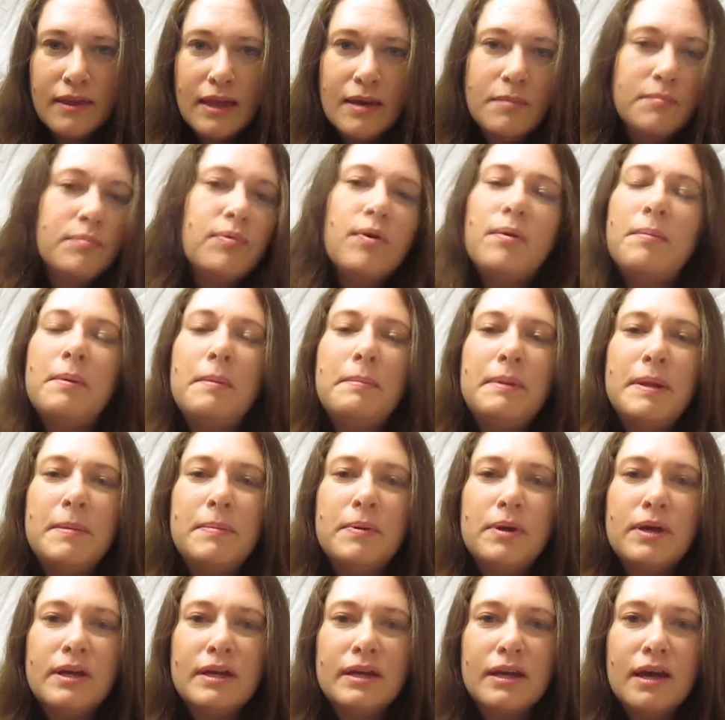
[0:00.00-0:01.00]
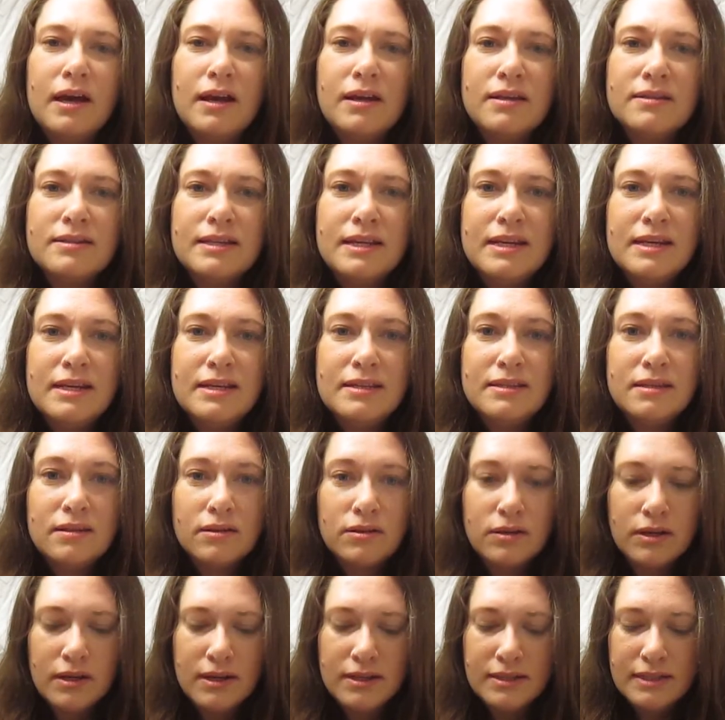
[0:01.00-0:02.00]
probably putting colours in is a
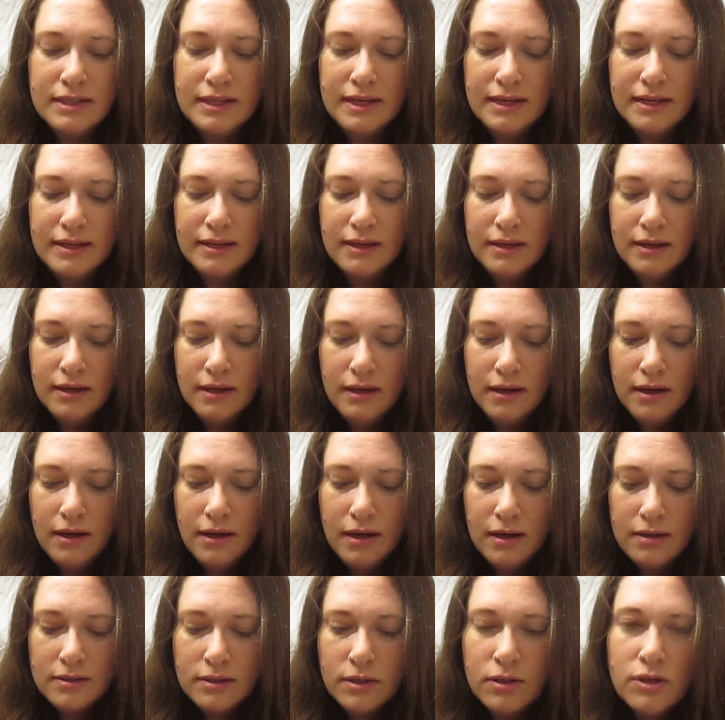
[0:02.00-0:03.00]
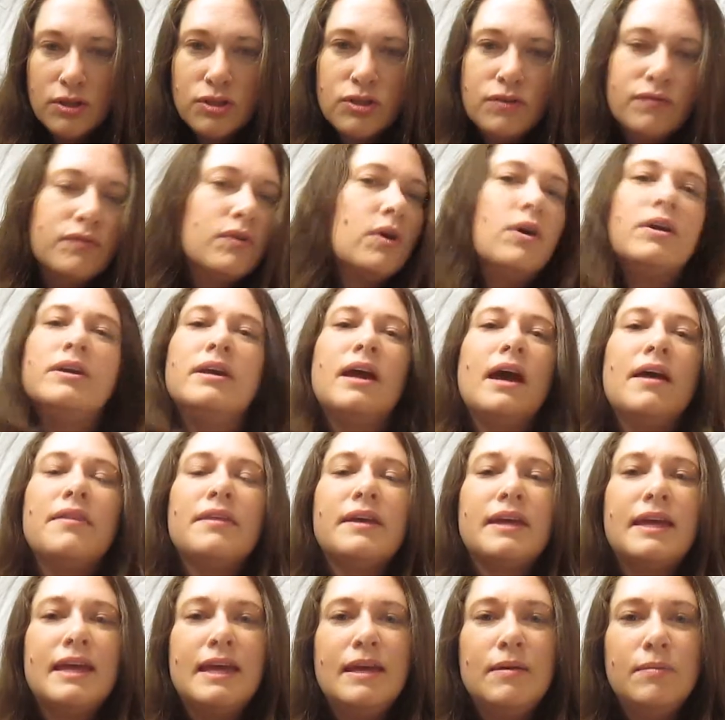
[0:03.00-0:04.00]
good idea. As long as you've got your other
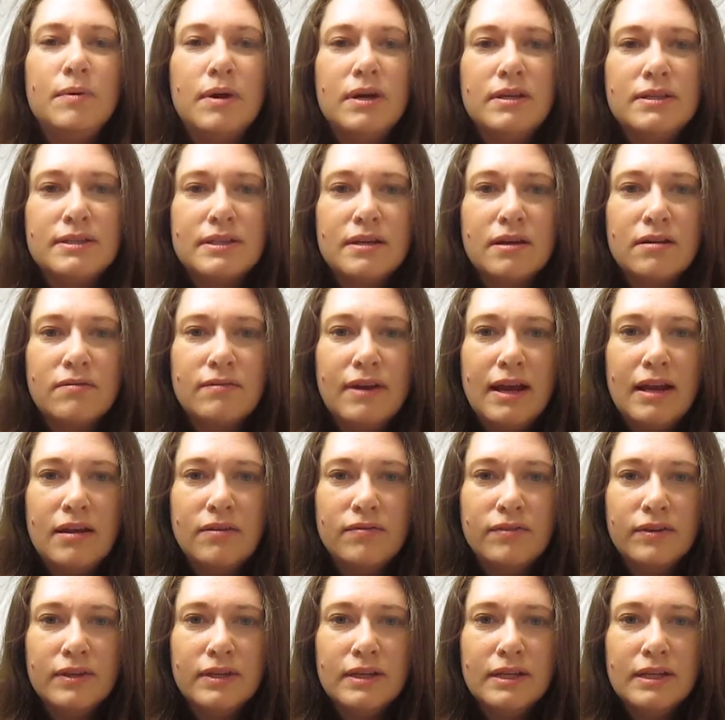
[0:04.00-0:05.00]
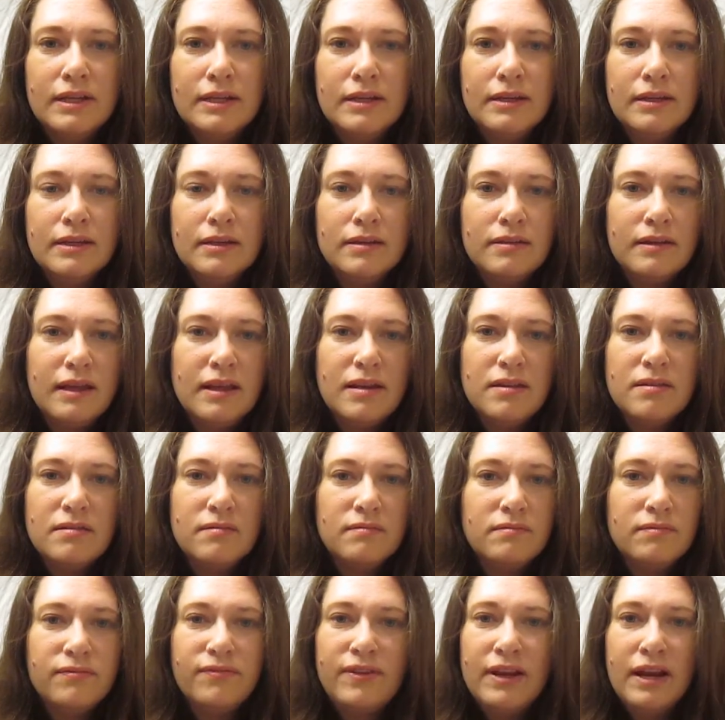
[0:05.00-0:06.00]
keywords that are relevant, then
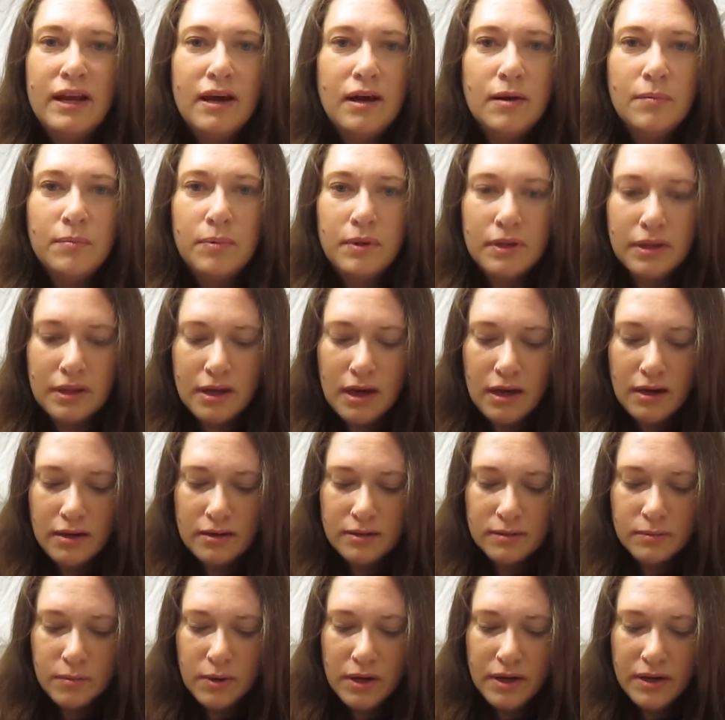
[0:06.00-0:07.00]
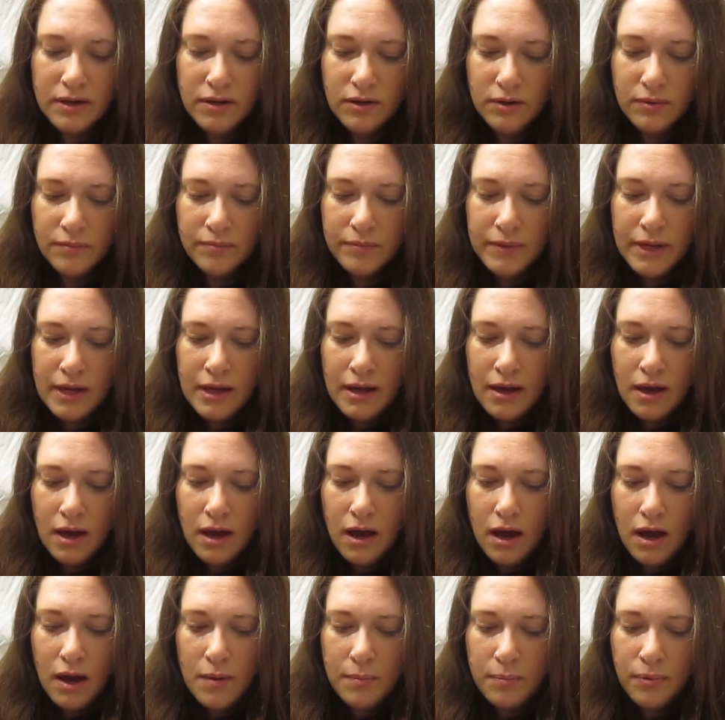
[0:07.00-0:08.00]
fill it up with colours, why not?
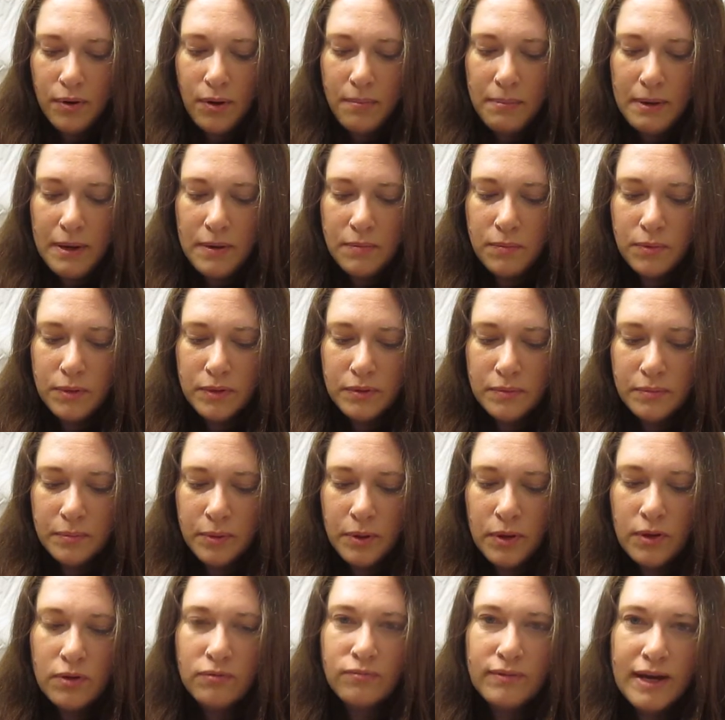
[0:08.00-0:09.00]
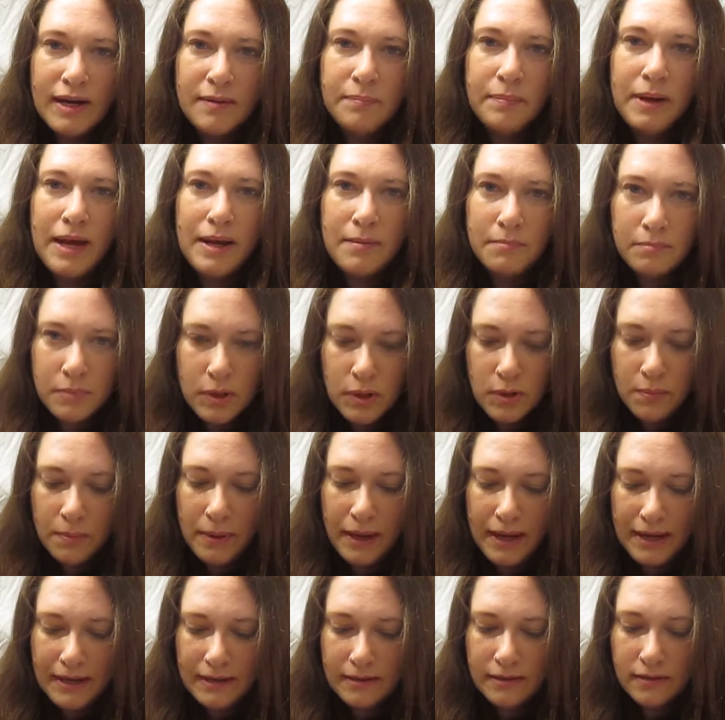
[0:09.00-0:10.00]
I probably wouldn't put red paint, blue
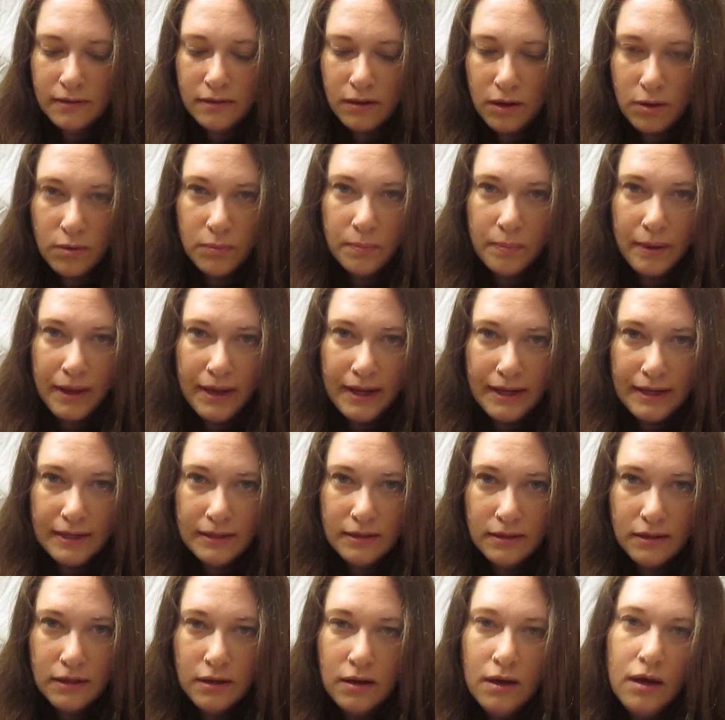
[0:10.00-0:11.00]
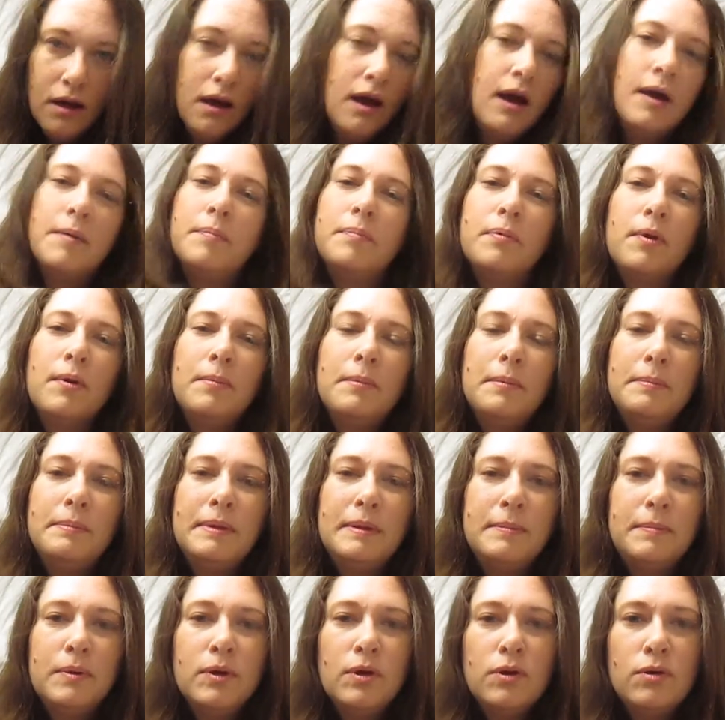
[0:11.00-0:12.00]
paint, gold paint. I'd
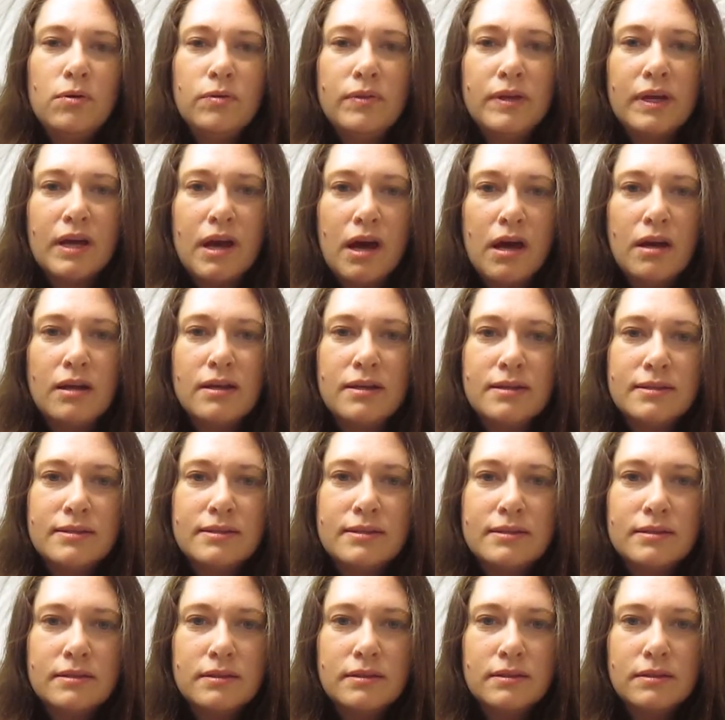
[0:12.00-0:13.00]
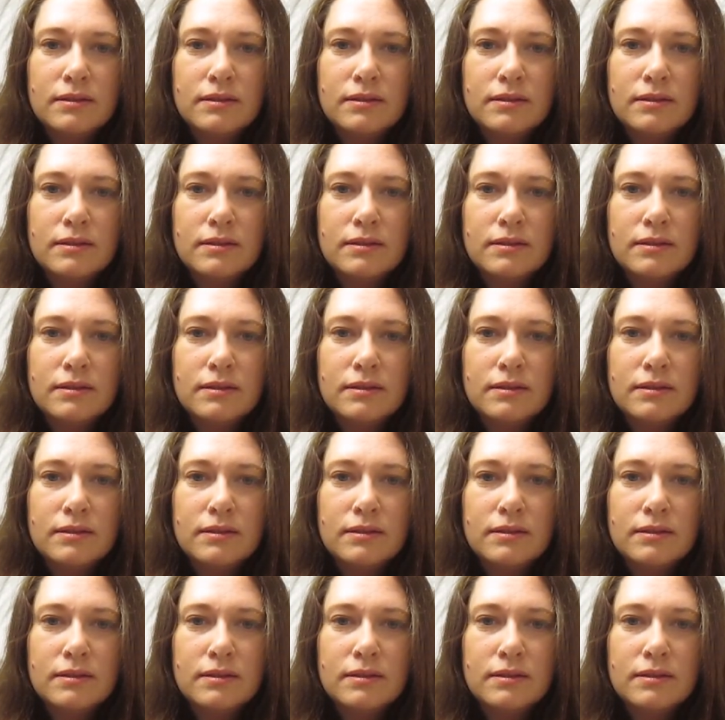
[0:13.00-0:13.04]
probably put all the colours